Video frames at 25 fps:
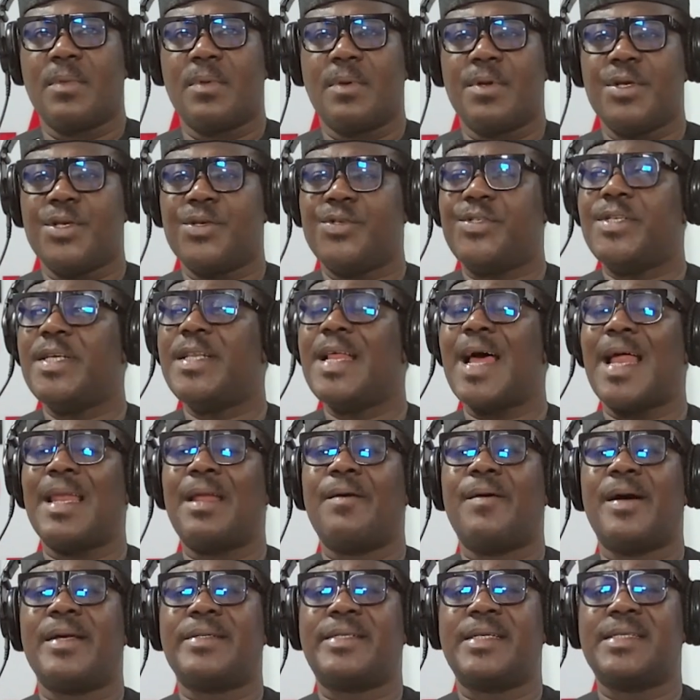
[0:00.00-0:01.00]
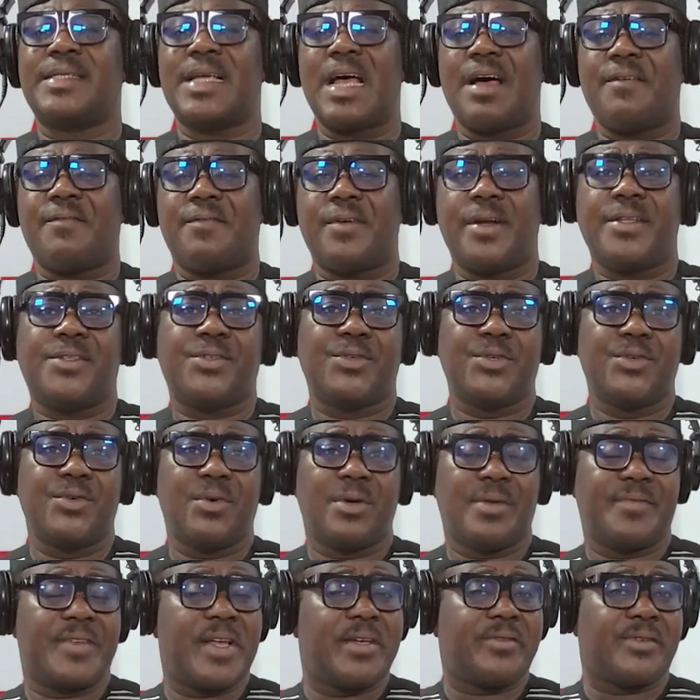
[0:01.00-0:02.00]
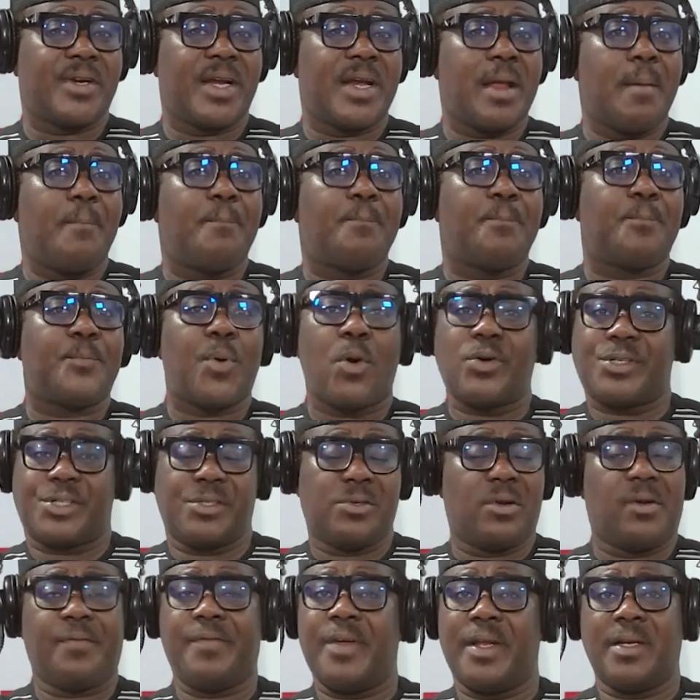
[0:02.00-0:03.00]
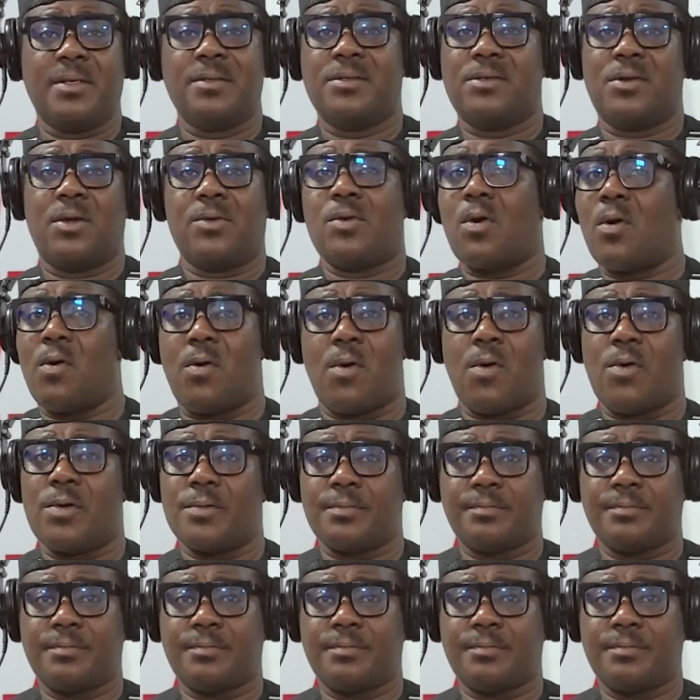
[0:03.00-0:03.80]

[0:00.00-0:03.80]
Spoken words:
You see the allowances I've read to you. I've just read a portion of it, not all.